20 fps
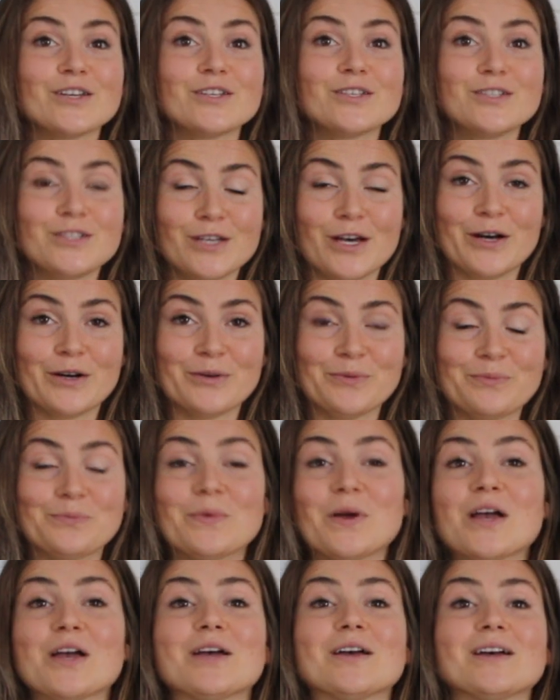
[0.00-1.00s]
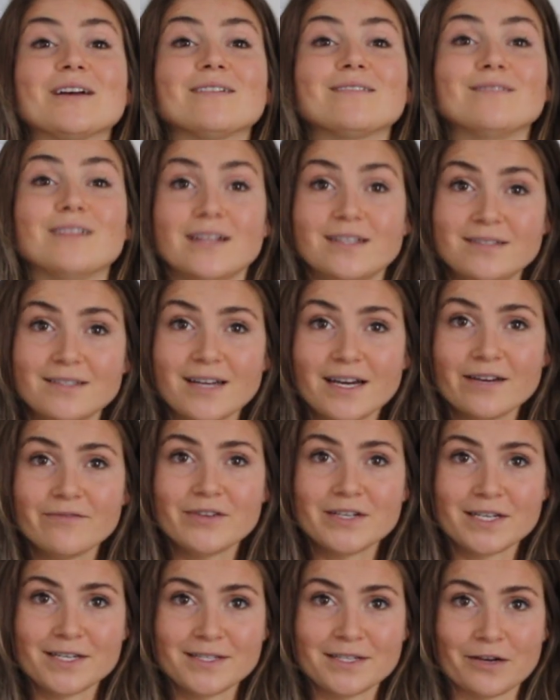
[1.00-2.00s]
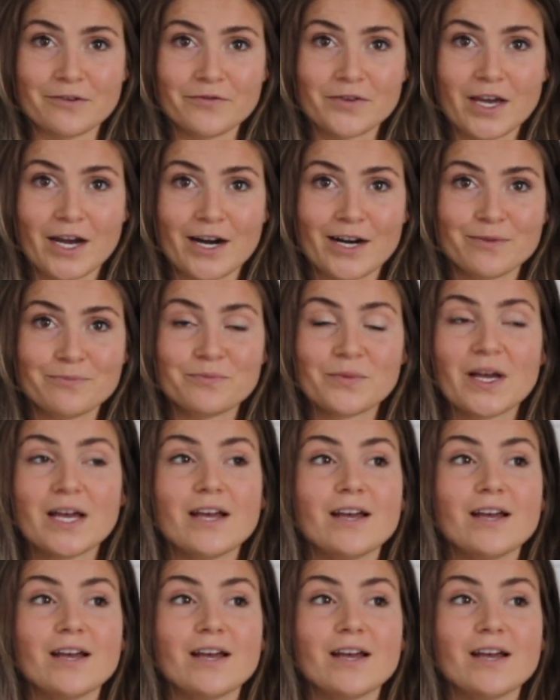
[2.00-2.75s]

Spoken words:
So let's dive into self-care.